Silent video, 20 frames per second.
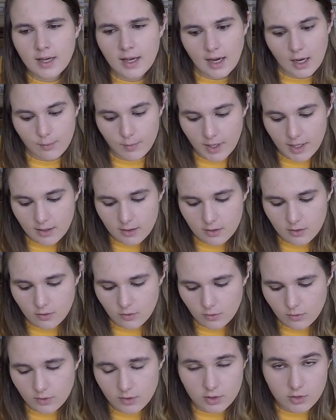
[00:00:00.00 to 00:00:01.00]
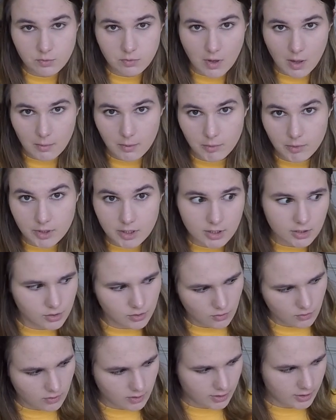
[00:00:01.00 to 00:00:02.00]
I bet you there's probably a
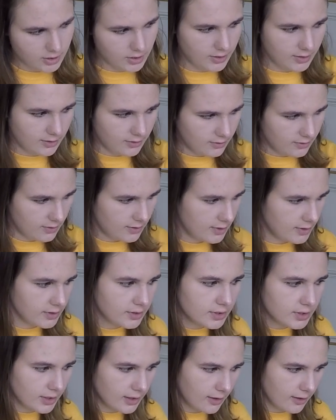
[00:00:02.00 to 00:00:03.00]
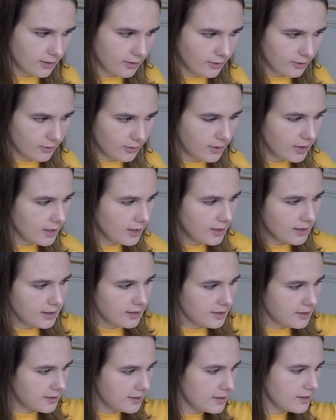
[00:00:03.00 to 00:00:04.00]
door too. So
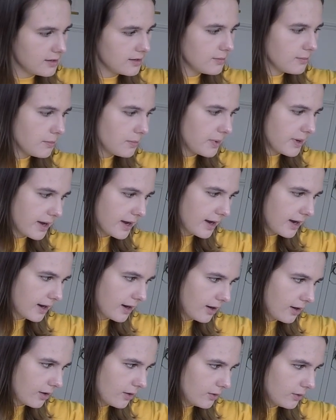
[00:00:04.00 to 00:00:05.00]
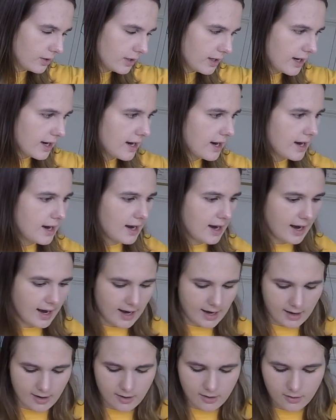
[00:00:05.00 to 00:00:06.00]
think about
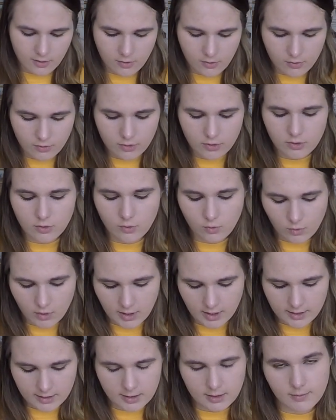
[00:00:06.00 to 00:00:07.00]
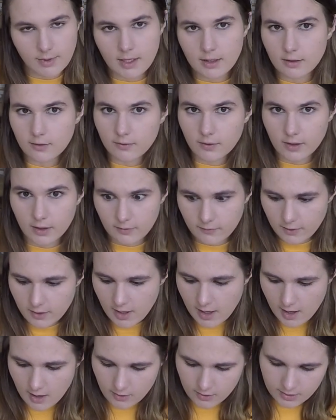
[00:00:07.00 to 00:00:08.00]
how you want to make the front of your
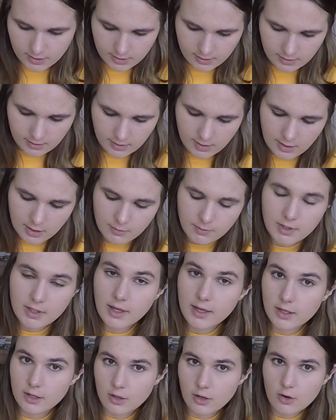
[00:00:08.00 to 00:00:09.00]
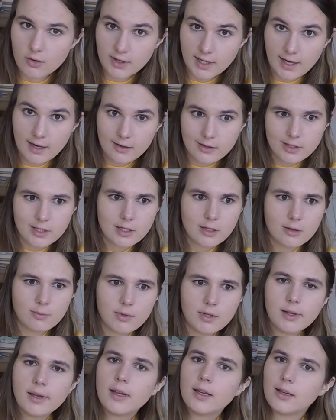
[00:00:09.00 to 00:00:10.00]
house. It could be like your own house. It could
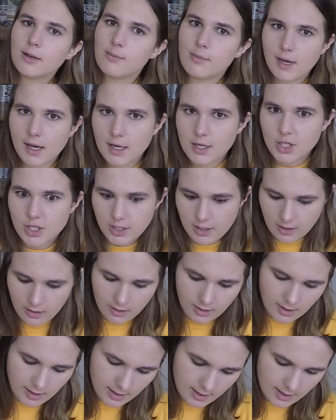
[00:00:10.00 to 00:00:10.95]
be like an imaginary